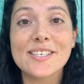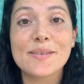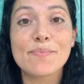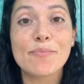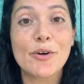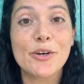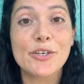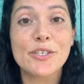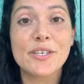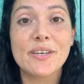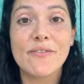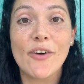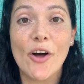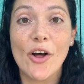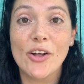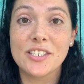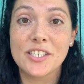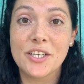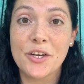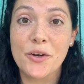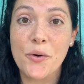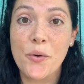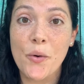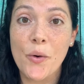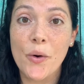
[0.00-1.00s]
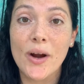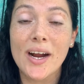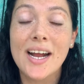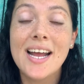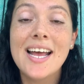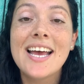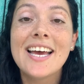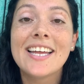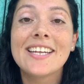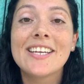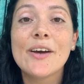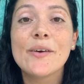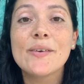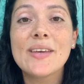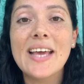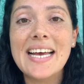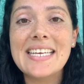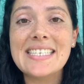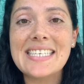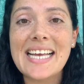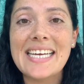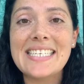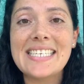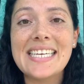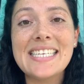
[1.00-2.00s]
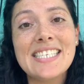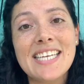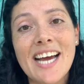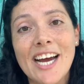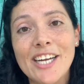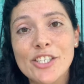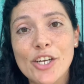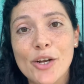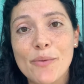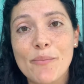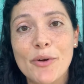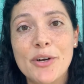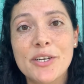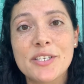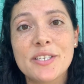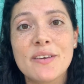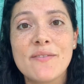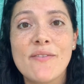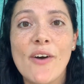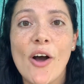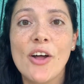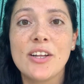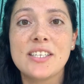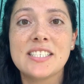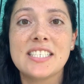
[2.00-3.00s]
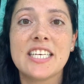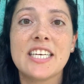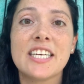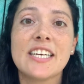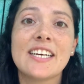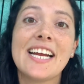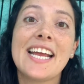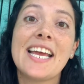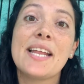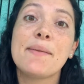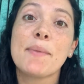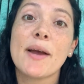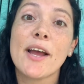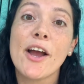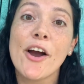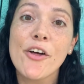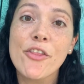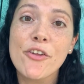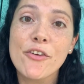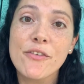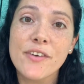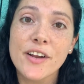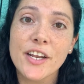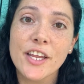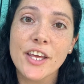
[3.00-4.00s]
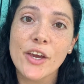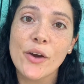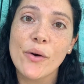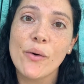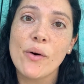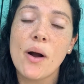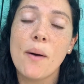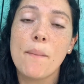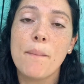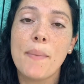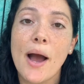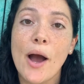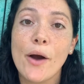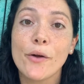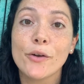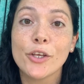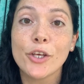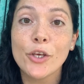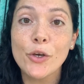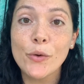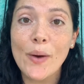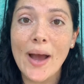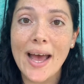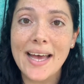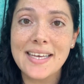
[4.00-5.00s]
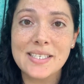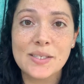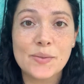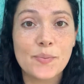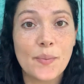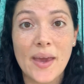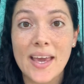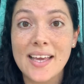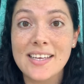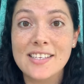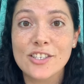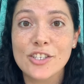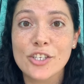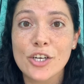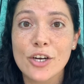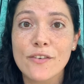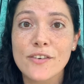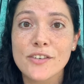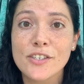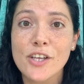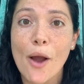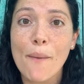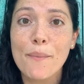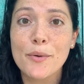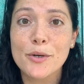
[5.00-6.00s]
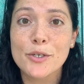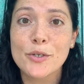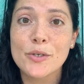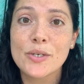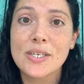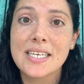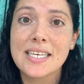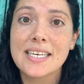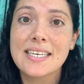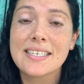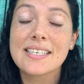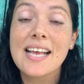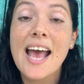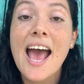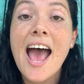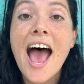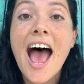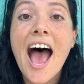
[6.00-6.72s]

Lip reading: Mercy Volunteer Corps. Now, yes, I did touch on Mercy Volunteer in my other video about US-based service opportunities.